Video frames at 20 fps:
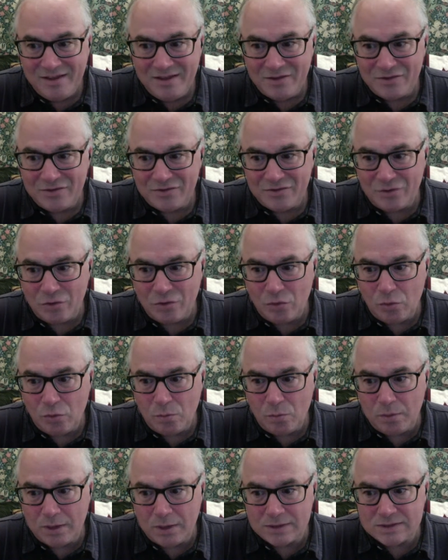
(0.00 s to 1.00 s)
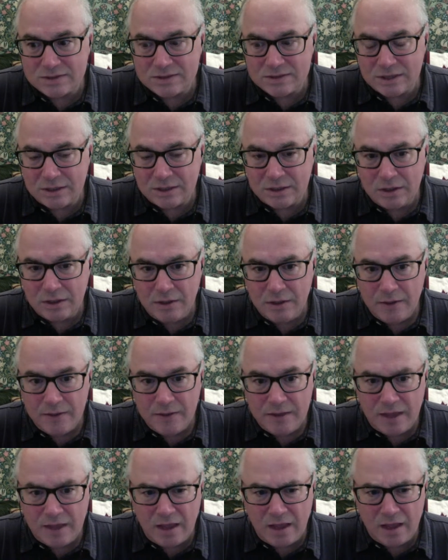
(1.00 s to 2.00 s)
so, but uh,
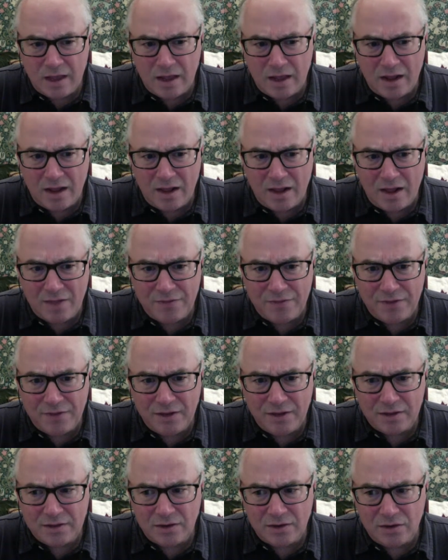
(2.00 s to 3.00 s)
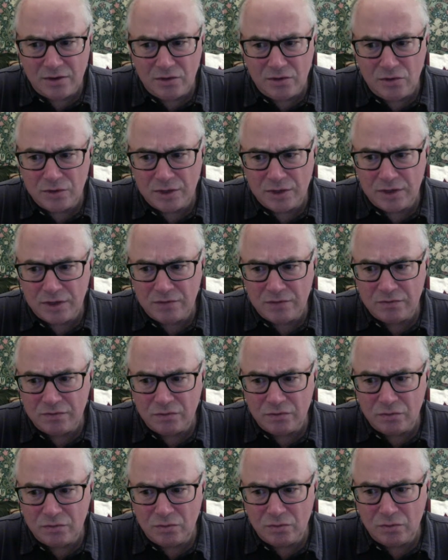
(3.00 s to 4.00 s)
yeah, I, I think they're looking
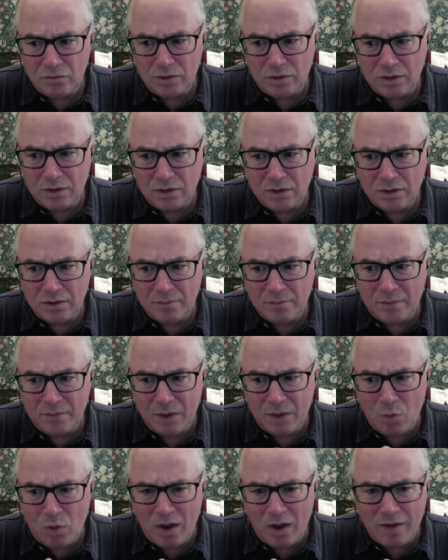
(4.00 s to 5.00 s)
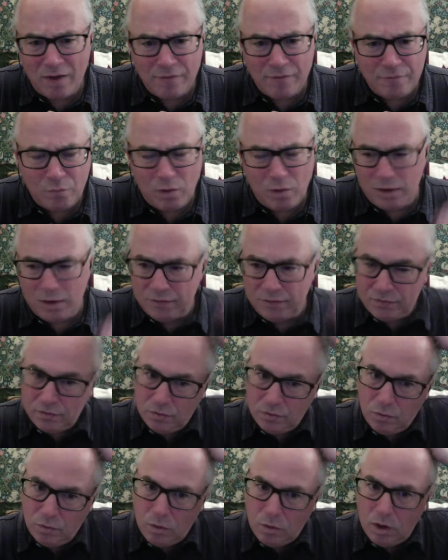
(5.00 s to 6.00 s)
to. Uh, my wife went
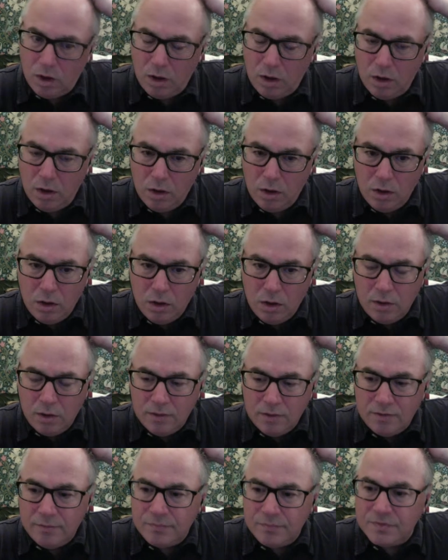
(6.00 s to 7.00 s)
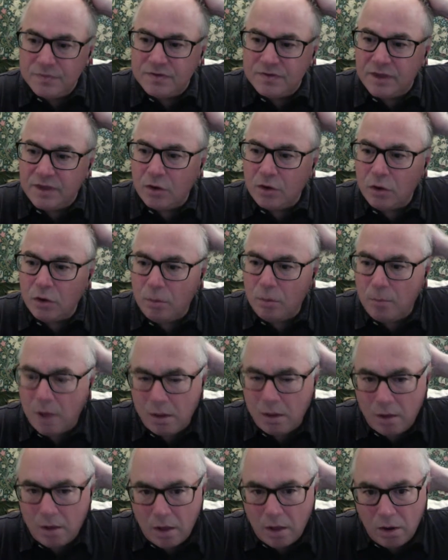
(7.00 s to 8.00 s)
to uh, take her mo-
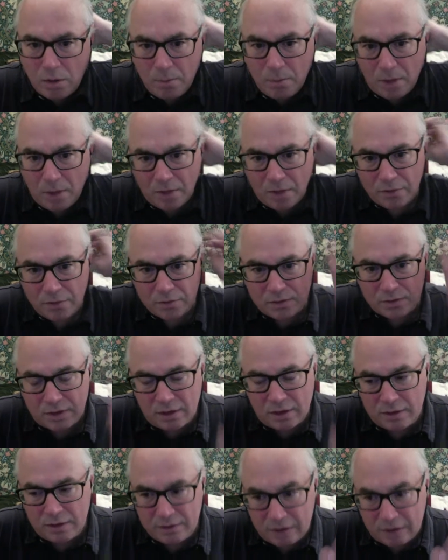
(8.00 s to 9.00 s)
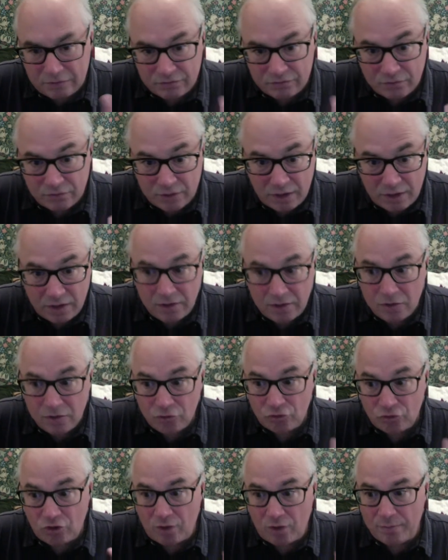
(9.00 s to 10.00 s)
uh, her mother the, yesterday
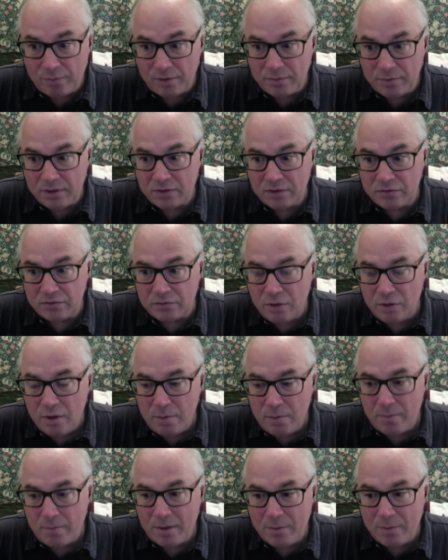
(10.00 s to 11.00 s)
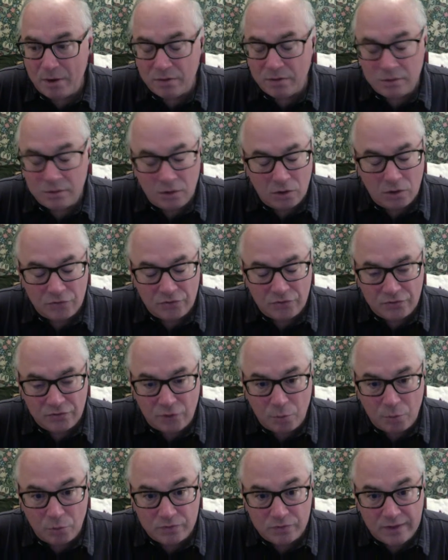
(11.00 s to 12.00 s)
shopping because my mother-in-law she's
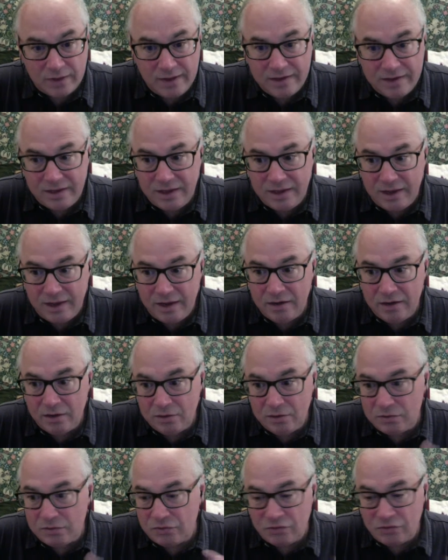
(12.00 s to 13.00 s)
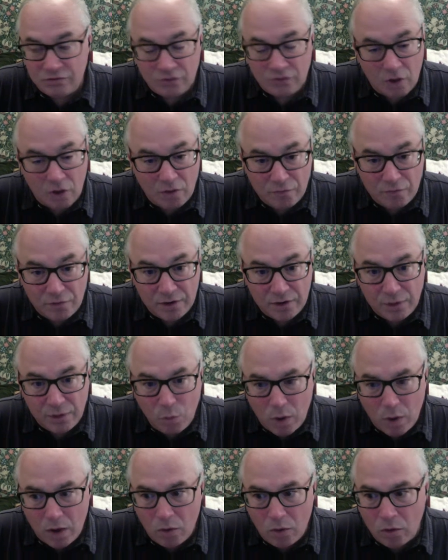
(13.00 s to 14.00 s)
almost 88 and she's not very
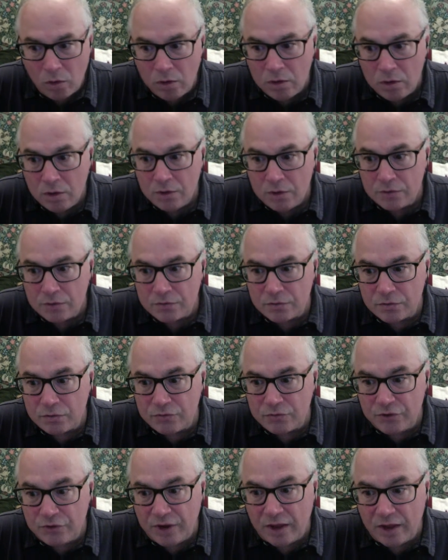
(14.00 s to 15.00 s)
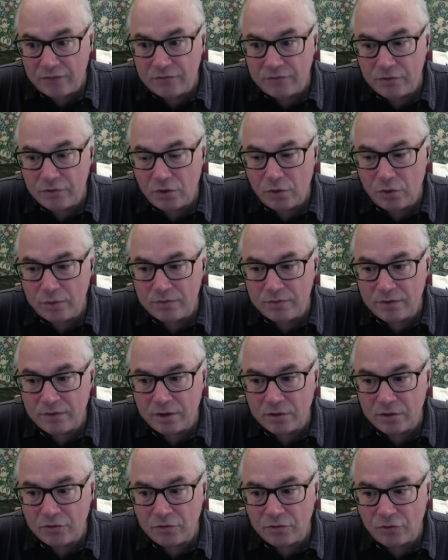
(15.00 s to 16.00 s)
well, so she had to go and
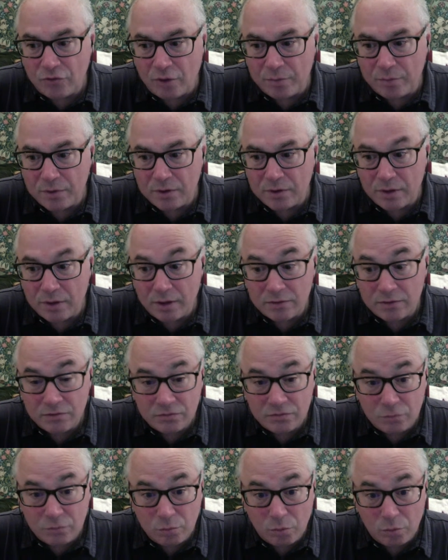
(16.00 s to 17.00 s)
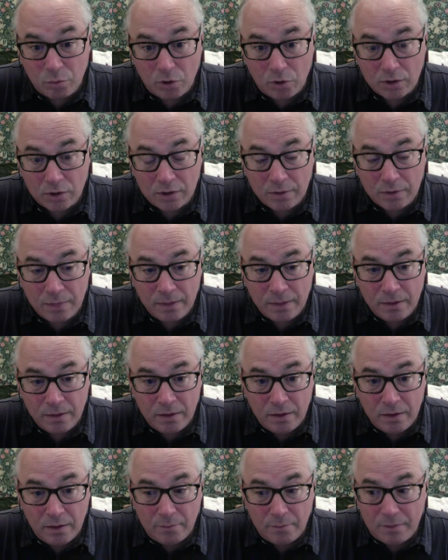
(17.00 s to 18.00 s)
take her shopping at the supermarket.
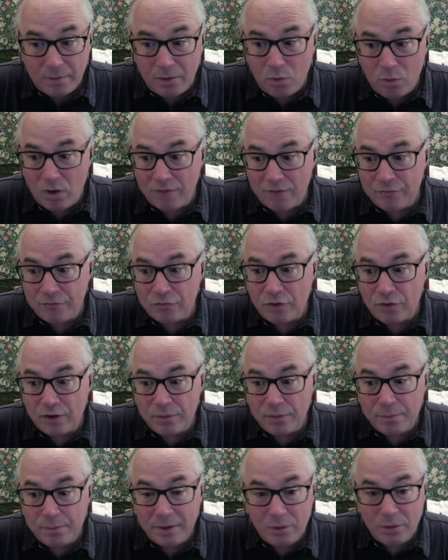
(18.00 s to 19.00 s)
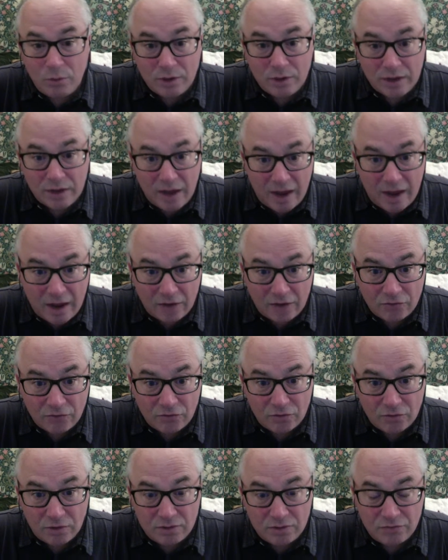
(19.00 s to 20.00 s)
My wife tried to pay with
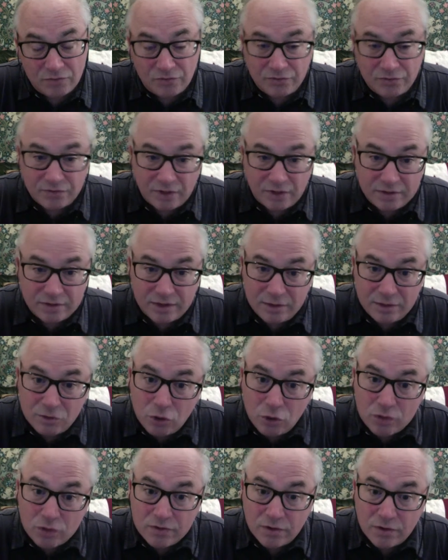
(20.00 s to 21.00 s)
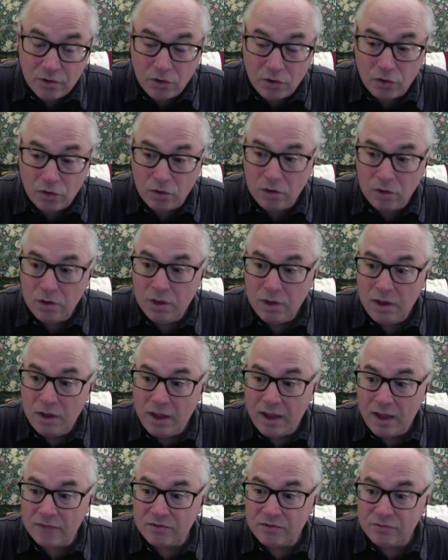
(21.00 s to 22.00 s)
cash, and she said they looked at her
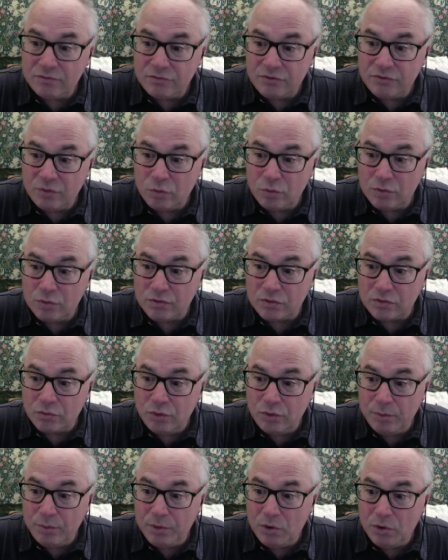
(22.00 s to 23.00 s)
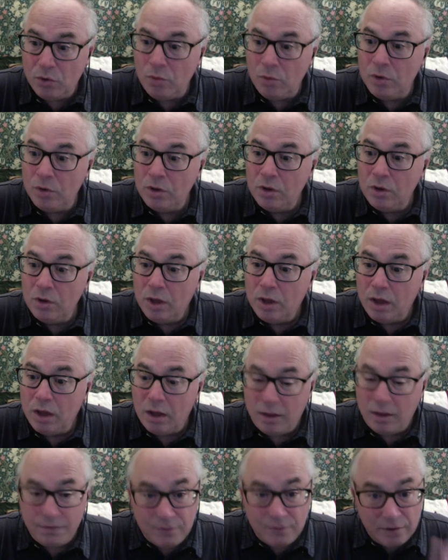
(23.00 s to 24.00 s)
as if she was a criminal.
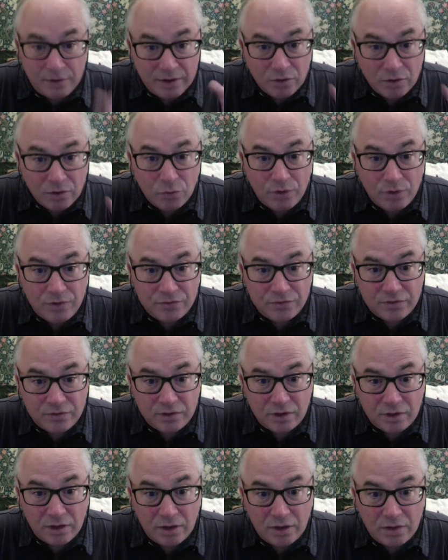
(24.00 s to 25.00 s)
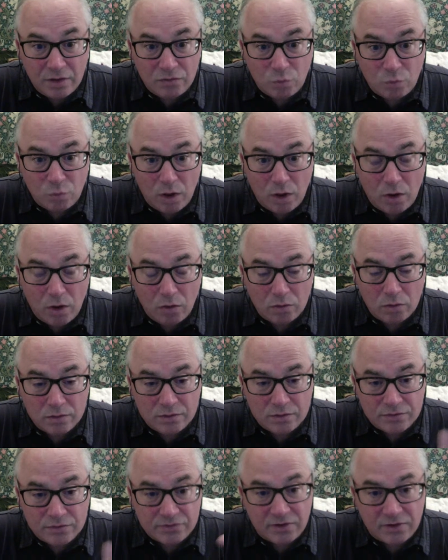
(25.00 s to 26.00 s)
Uh, they're increasing as well the
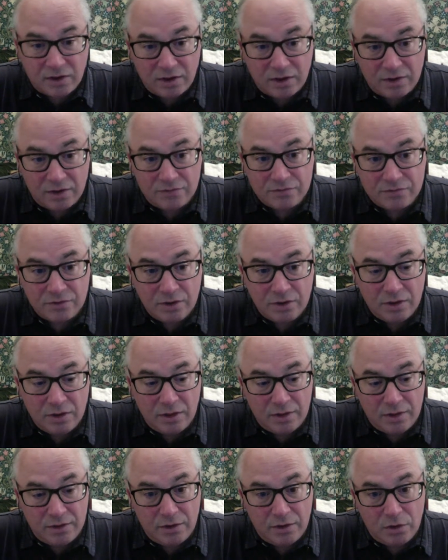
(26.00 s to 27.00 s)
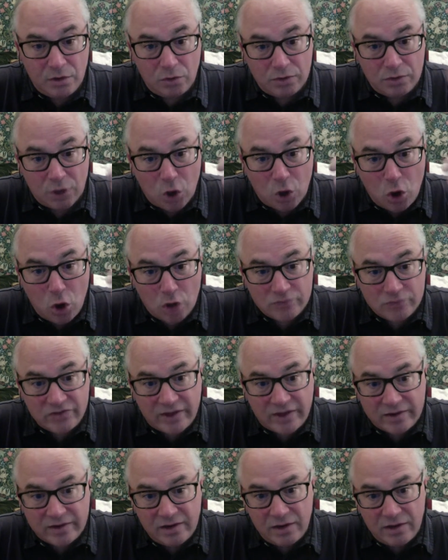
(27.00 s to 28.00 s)
size, you know, the
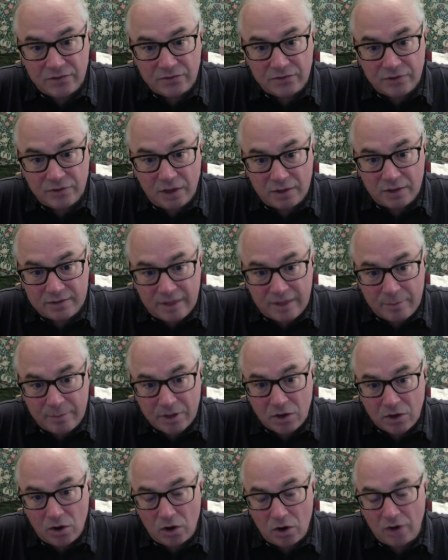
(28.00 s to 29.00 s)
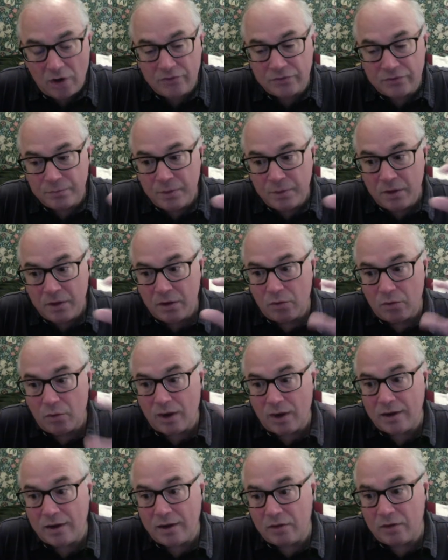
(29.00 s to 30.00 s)
contactless uh, debit cards.
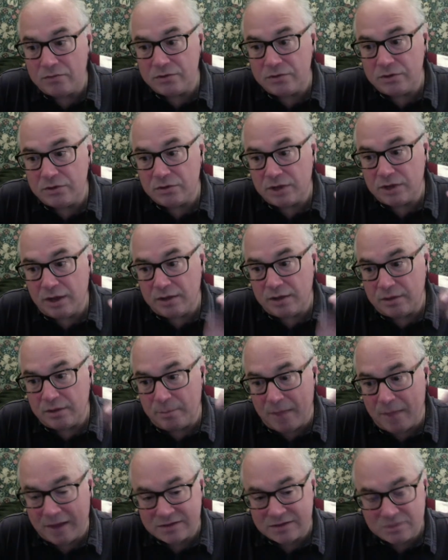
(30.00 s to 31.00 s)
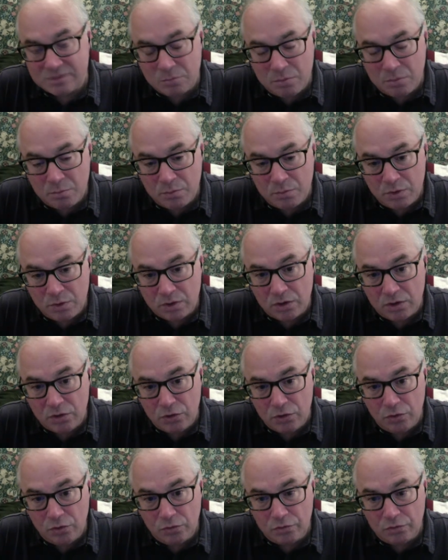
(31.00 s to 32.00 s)
Right now in the UK, the maximum you can
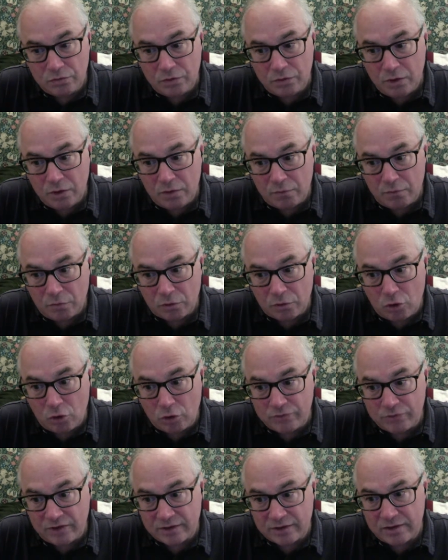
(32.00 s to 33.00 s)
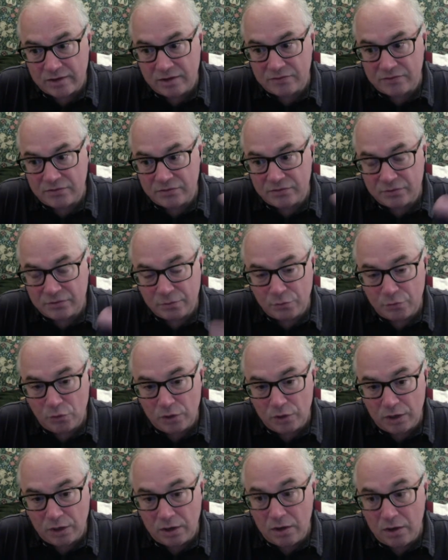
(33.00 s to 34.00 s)
use for contactless is
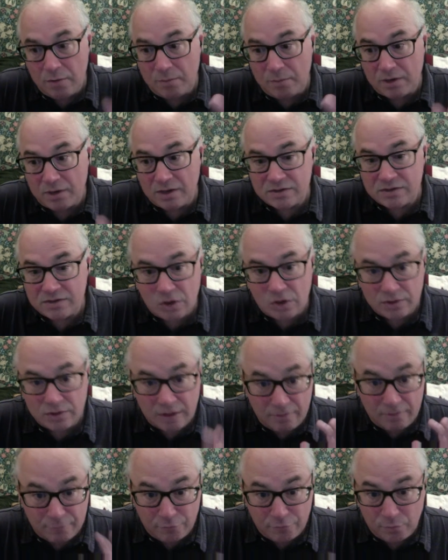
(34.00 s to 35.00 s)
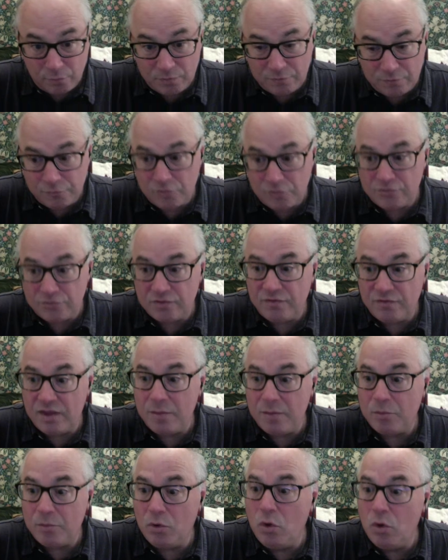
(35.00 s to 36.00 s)
30, but I saw that from the 1st of
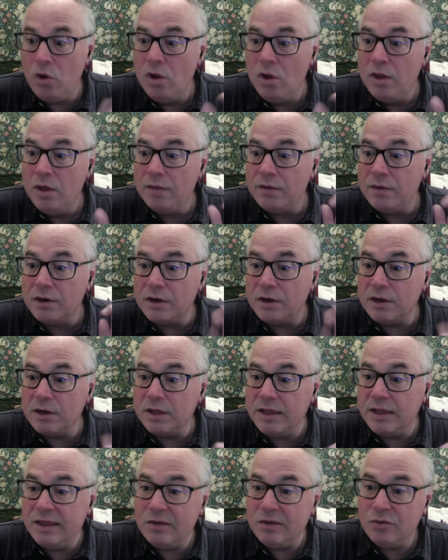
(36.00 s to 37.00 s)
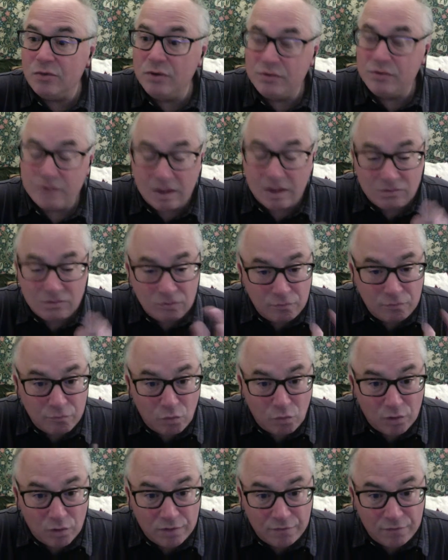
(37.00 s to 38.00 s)
April, they're going to increase that to
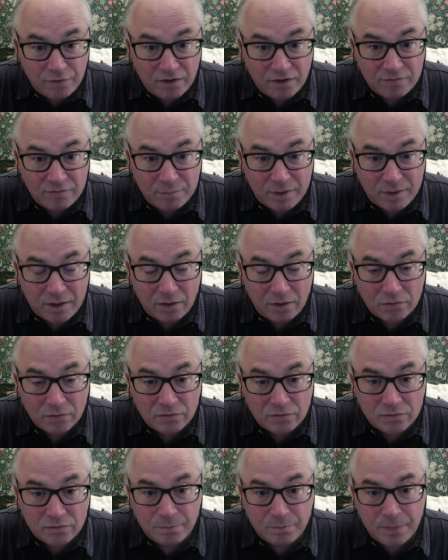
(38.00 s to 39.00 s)
45 pounds.